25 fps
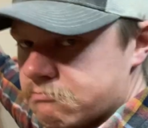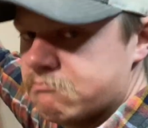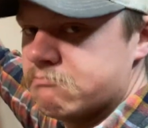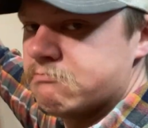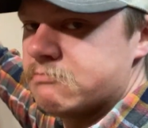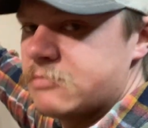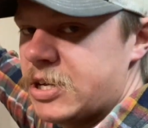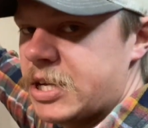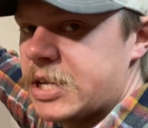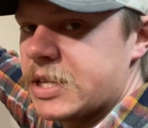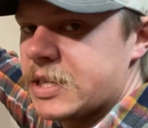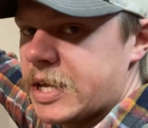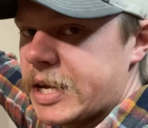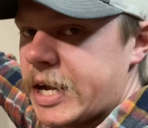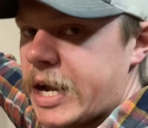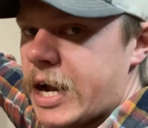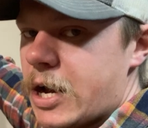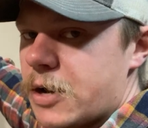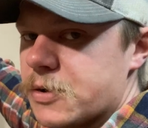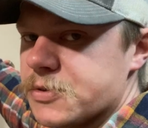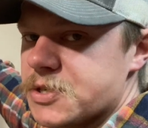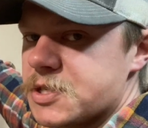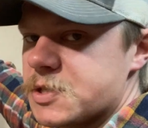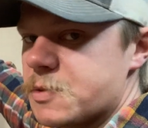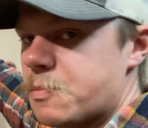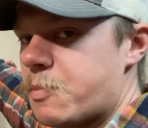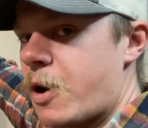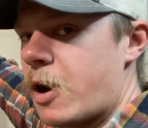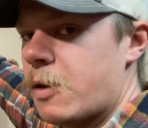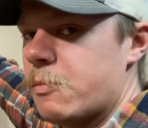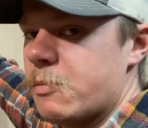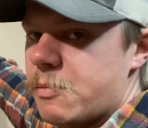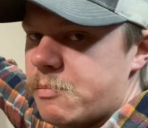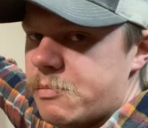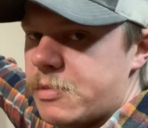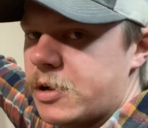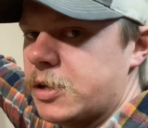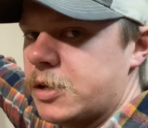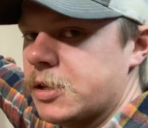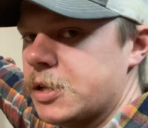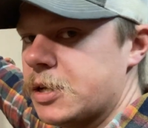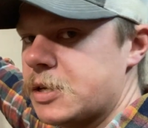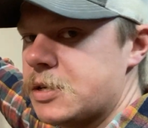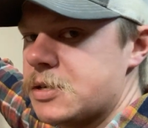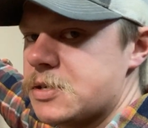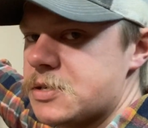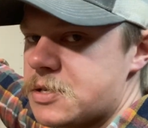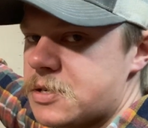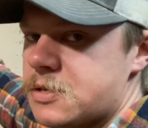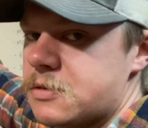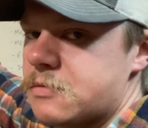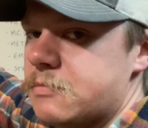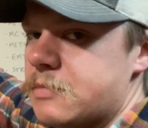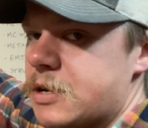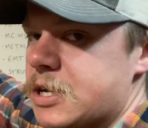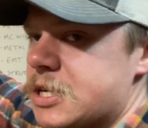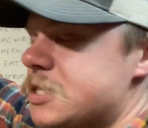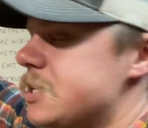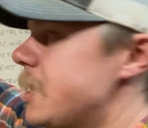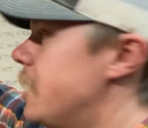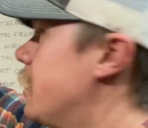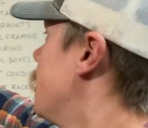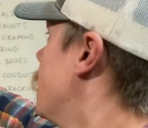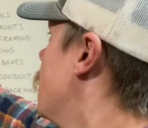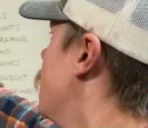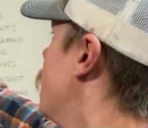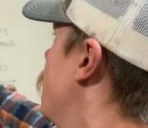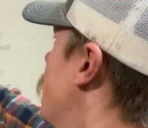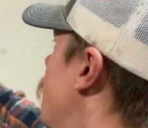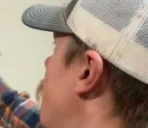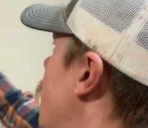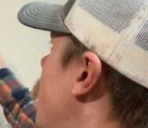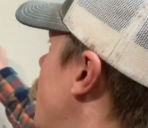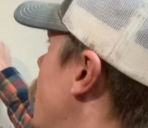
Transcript: you can think houses, apartment buildings, etc.